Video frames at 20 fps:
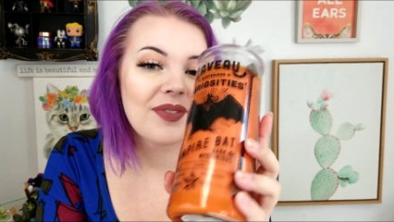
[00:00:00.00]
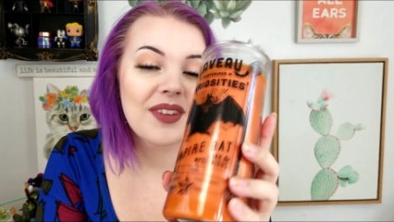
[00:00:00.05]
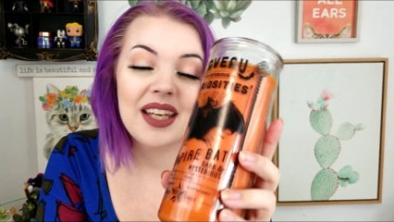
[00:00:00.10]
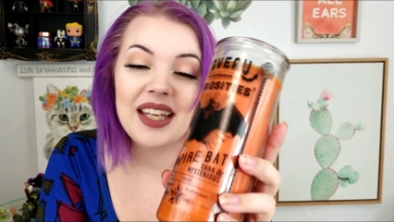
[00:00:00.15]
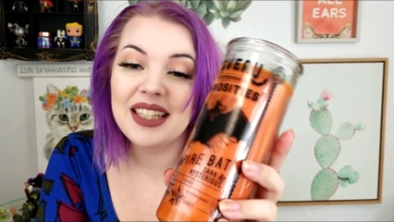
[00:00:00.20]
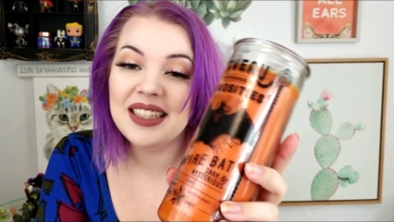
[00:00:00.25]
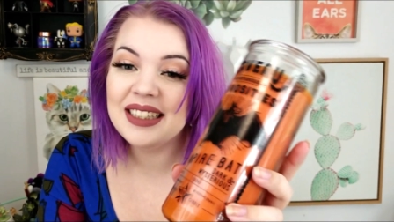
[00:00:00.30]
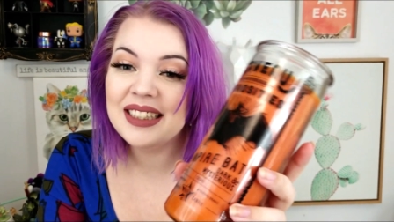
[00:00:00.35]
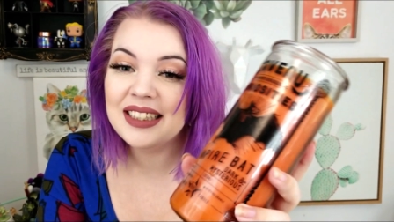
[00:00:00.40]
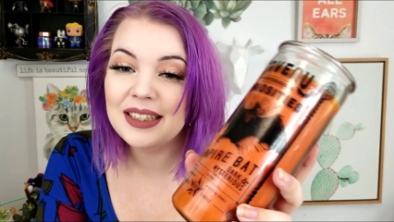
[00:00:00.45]

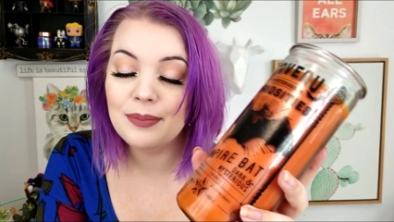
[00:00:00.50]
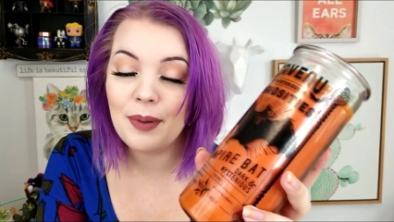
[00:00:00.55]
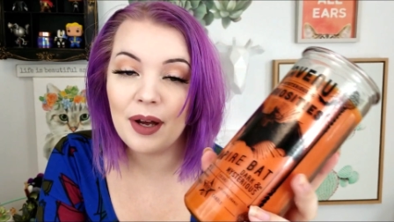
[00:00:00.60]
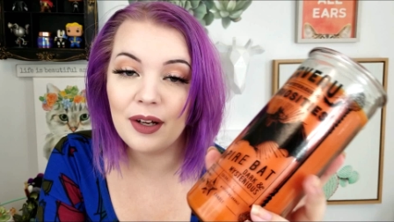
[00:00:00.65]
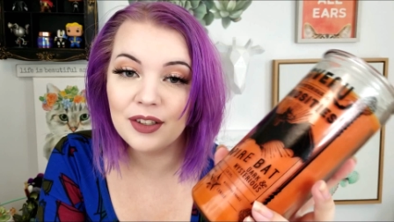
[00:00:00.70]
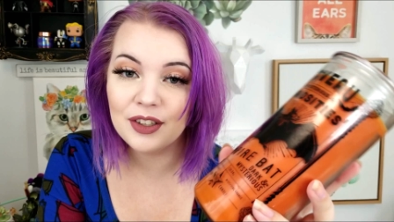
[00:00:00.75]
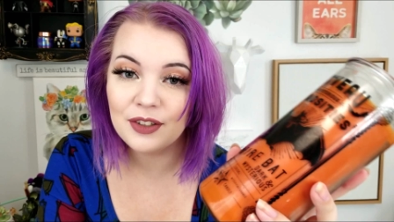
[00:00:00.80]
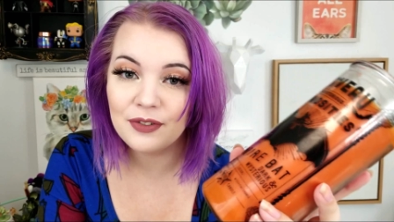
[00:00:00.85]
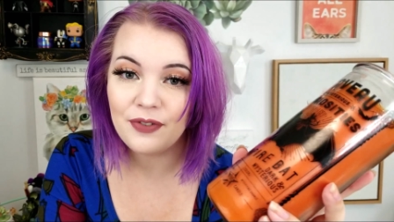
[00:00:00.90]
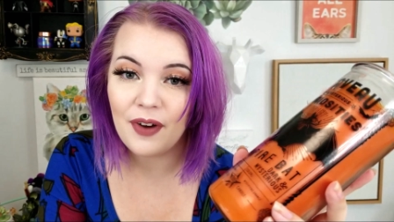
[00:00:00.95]
It
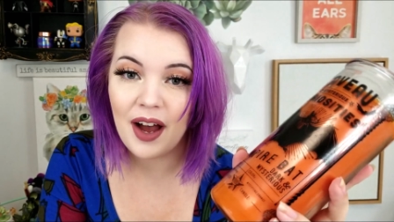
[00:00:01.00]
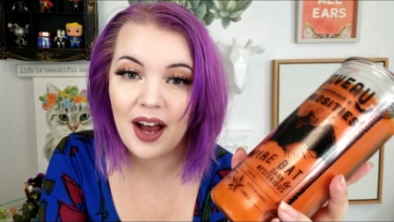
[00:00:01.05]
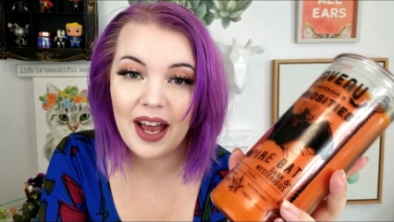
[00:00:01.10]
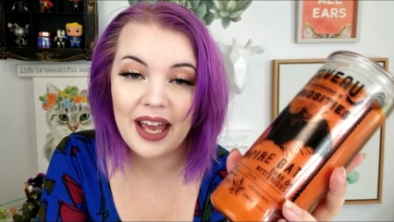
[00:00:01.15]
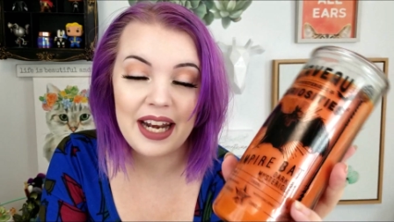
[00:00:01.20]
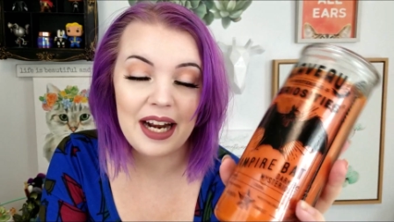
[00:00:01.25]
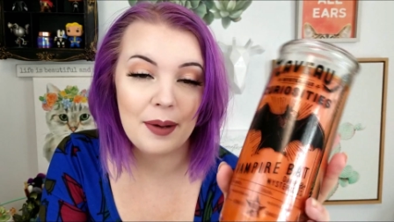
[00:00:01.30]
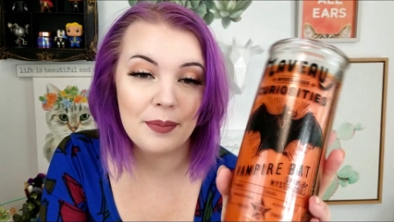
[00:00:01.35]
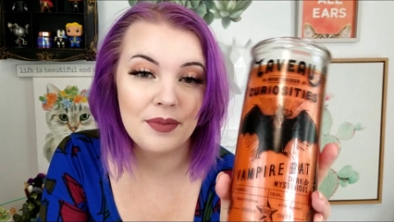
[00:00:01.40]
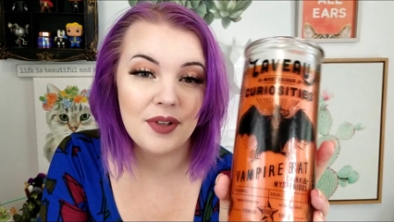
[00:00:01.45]
smells
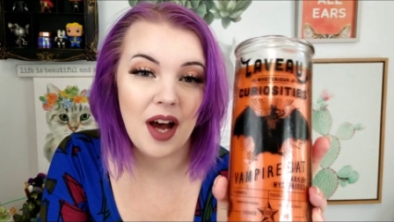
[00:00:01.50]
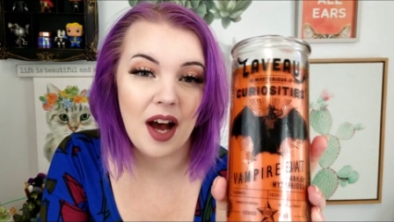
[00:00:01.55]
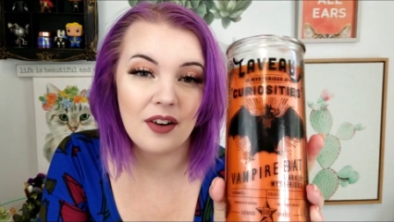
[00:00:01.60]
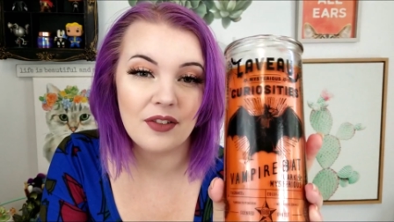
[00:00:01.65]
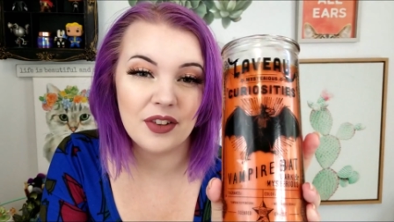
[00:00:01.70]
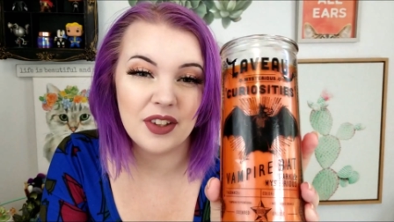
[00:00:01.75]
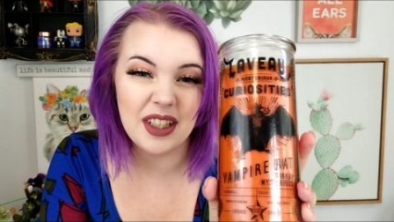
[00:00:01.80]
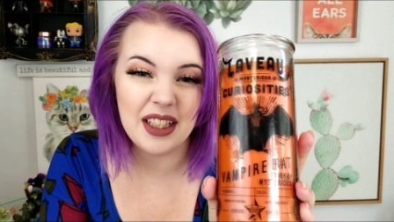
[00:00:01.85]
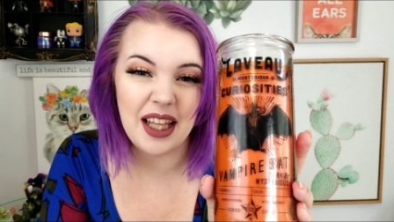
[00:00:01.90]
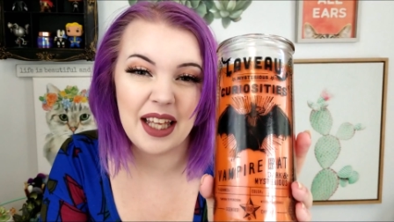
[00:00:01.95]
fine. I'm
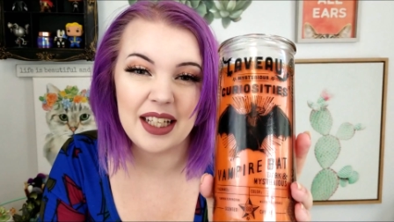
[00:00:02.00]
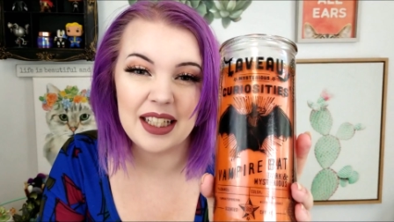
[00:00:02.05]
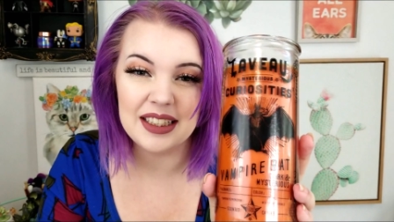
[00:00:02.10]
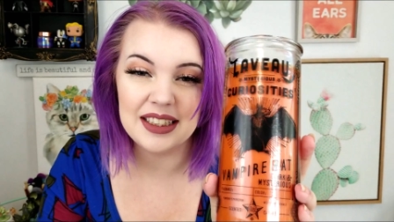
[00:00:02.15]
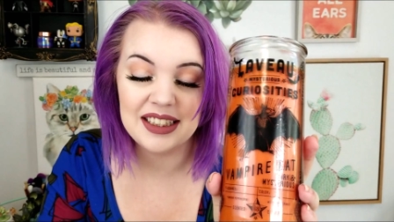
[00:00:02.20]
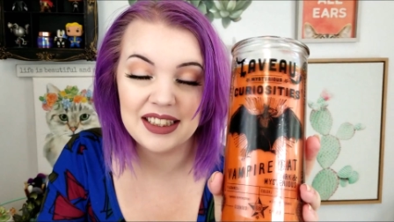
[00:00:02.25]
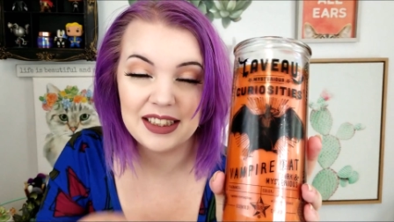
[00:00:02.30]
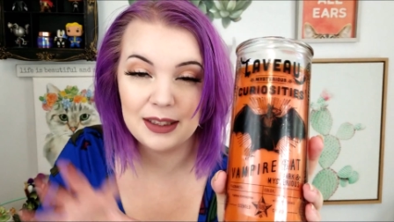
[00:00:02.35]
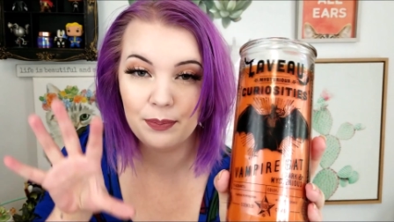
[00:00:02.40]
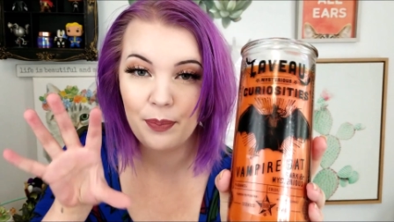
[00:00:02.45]
not really like a
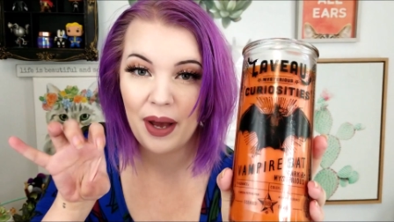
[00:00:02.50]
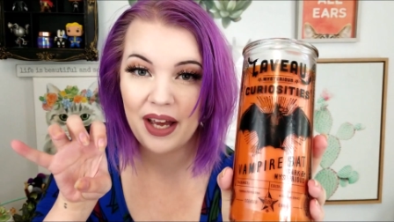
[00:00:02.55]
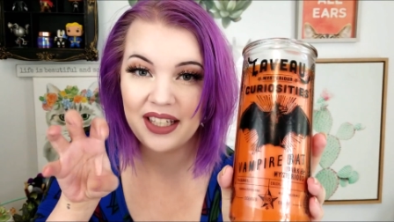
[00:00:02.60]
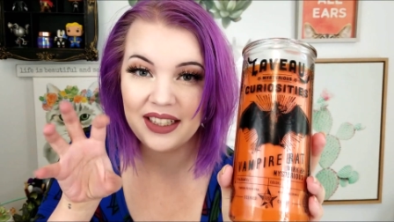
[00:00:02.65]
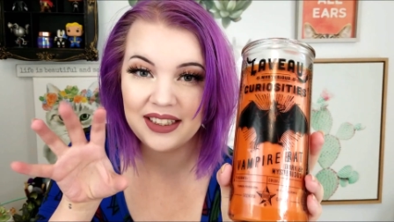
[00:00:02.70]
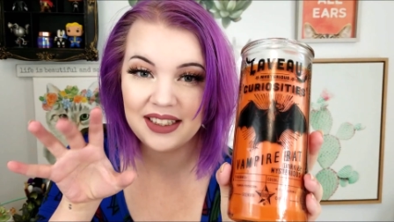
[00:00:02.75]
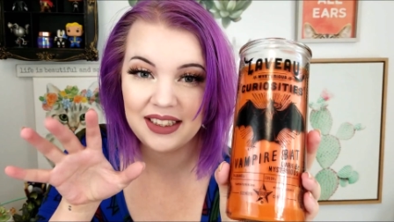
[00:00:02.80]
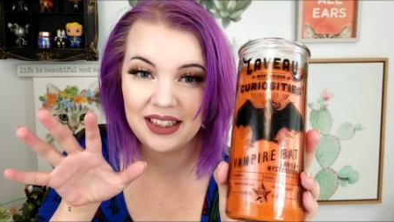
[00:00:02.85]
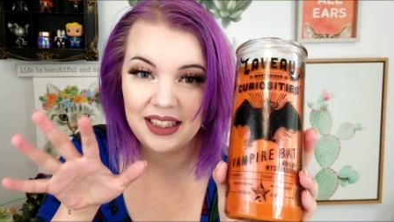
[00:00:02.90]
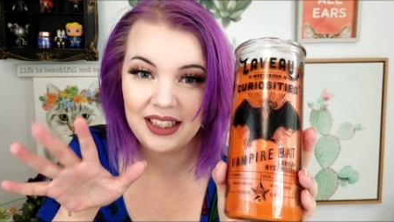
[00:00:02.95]

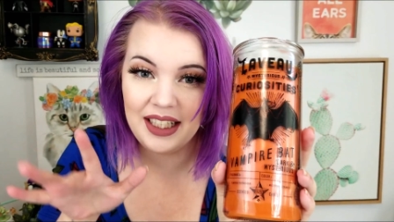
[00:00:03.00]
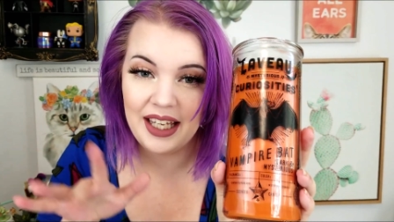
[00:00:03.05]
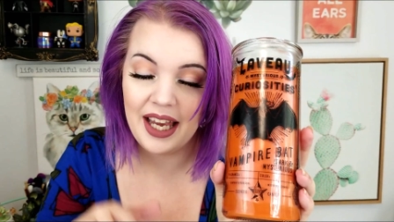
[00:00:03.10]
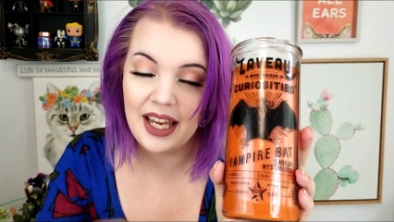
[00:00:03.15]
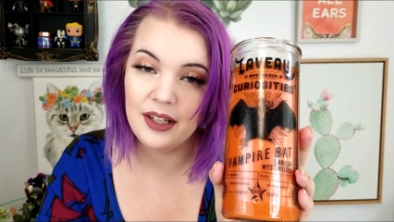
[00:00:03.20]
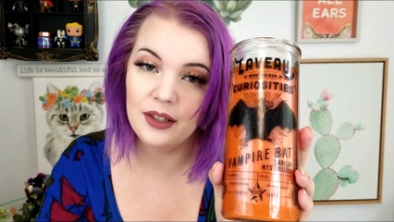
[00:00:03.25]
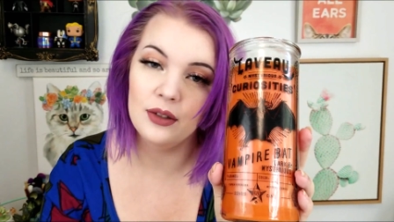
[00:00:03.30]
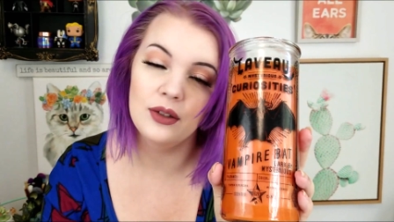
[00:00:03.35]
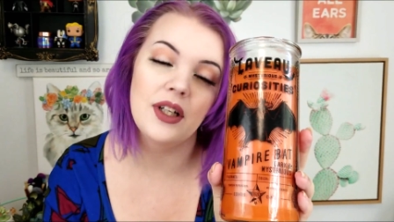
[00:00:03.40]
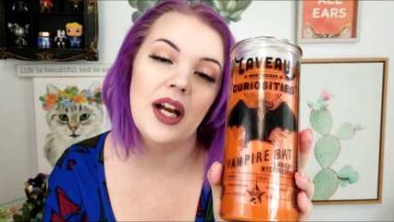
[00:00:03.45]
spicy
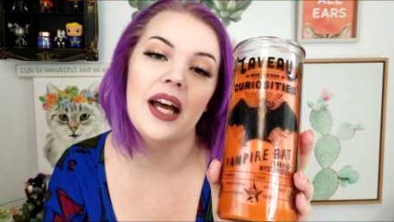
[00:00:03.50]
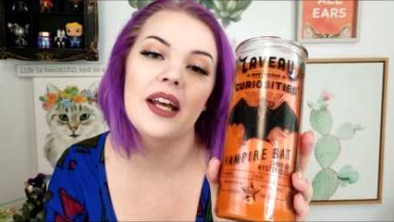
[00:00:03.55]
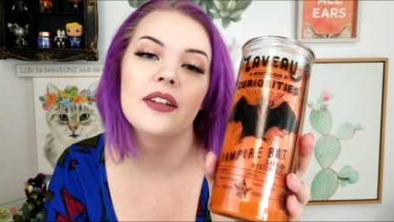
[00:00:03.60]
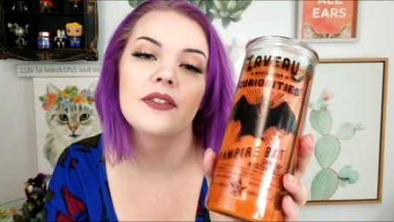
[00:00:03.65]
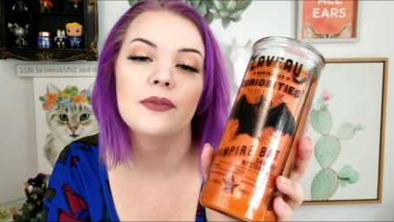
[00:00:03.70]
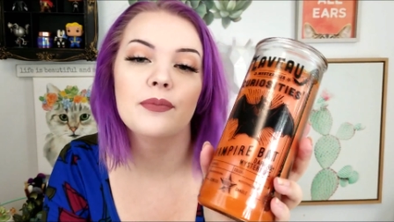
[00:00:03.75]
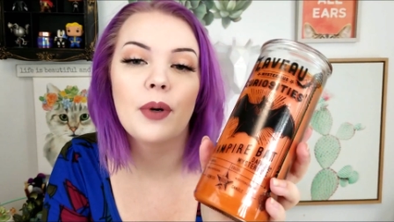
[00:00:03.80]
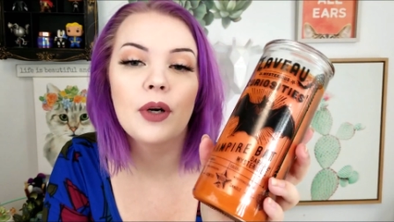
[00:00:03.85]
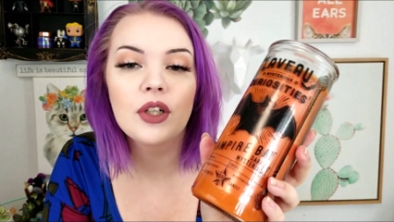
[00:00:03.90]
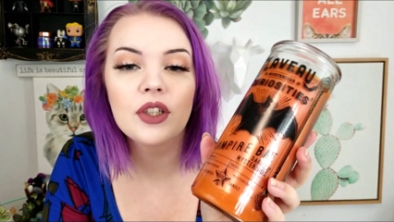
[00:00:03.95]
candle kind
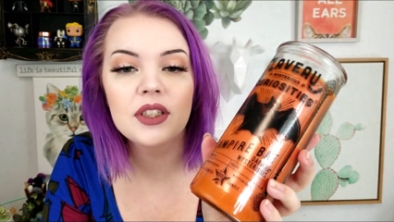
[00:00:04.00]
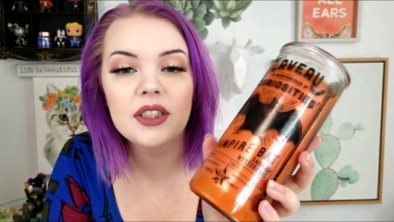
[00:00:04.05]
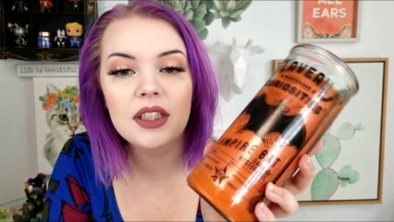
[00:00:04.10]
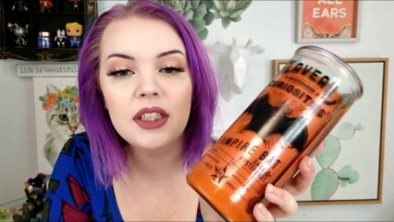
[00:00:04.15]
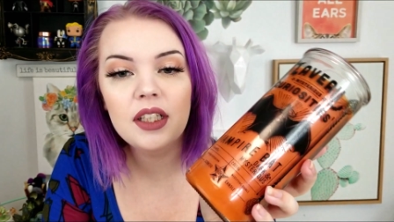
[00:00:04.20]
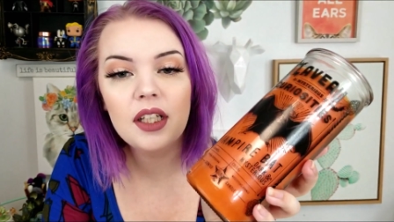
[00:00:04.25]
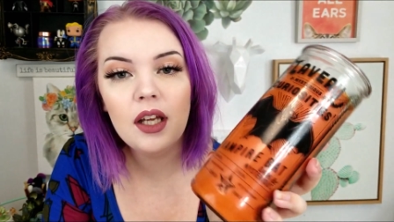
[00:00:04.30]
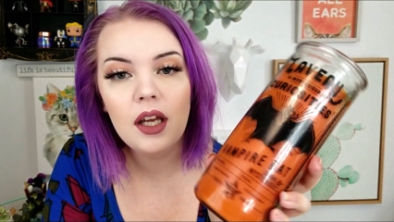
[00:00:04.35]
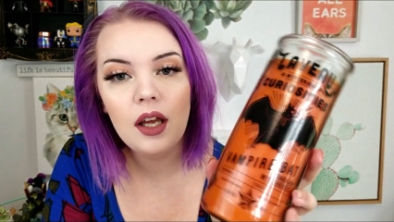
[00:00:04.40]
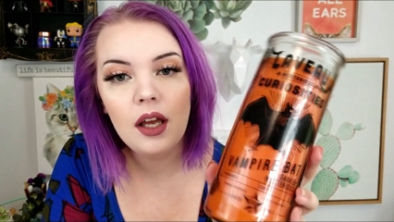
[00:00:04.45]
of
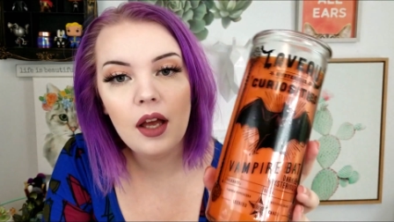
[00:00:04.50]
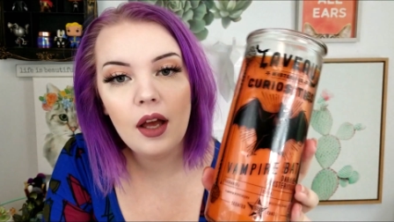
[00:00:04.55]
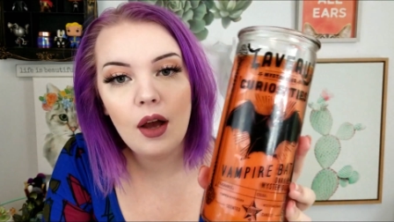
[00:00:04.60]
person,